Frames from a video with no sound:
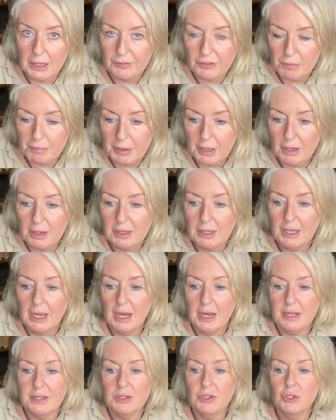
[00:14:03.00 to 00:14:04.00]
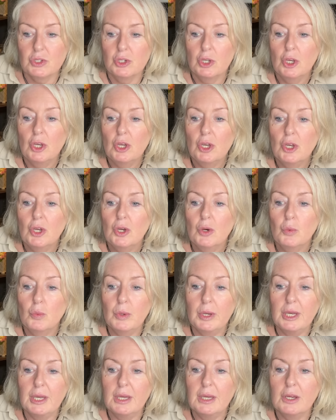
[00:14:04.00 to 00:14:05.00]
of the podcast,
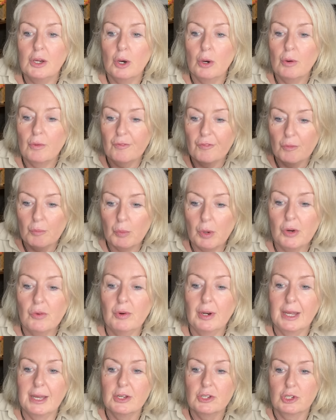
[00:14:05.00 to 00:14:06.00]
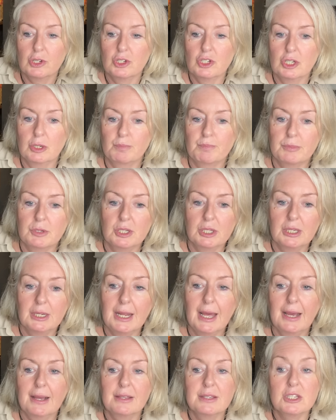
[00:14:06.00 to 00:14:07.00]
we go from one relationship to the
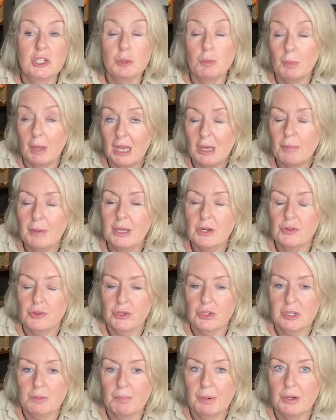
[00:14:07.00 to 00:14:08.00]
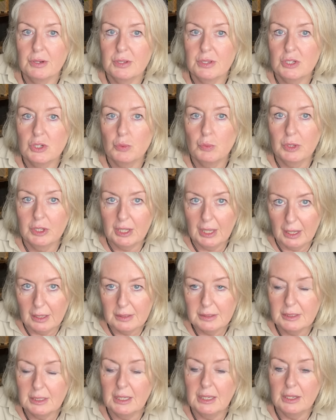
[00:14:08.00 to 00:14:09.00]
next, maybe interspersed with
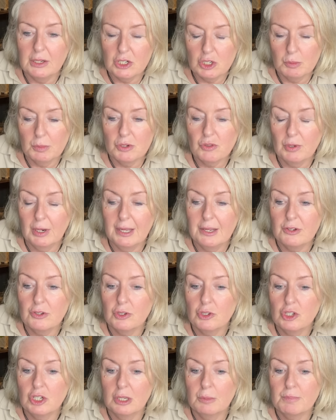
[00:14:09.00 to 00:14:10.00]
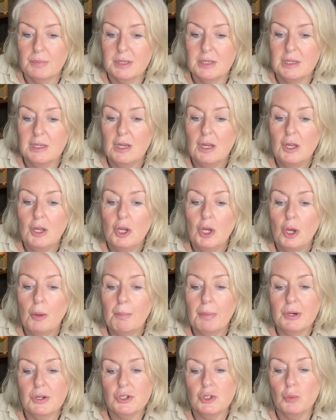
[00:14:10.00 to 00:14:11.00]
healthy, intimate relationships,
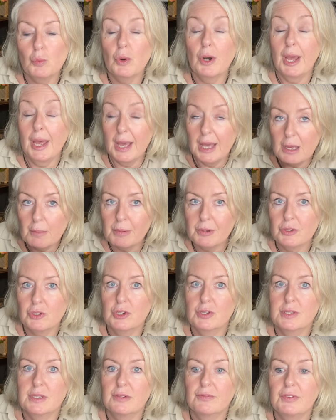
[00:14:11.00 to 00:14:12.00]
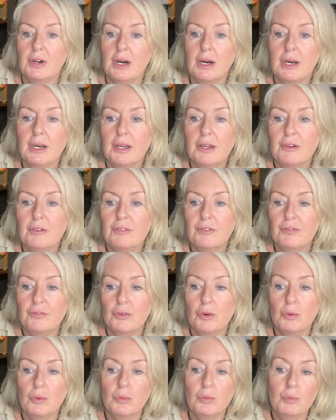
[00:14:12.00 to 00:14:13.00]
but we're able to survive
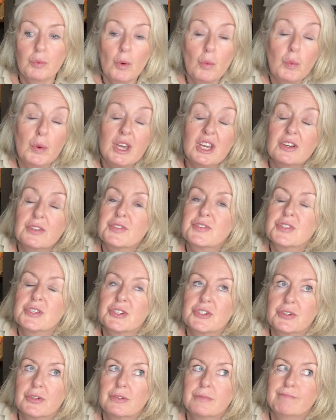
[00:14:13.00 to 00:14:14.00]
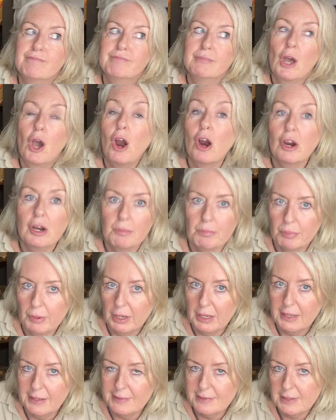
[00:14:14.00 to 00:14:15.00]
what we consider
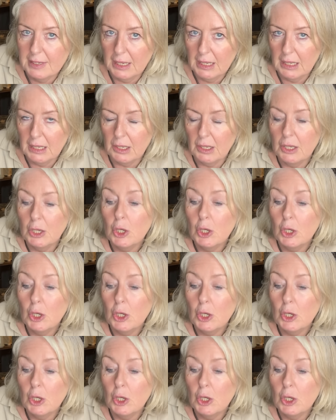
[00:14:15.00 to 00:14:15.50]
heartbreak, say,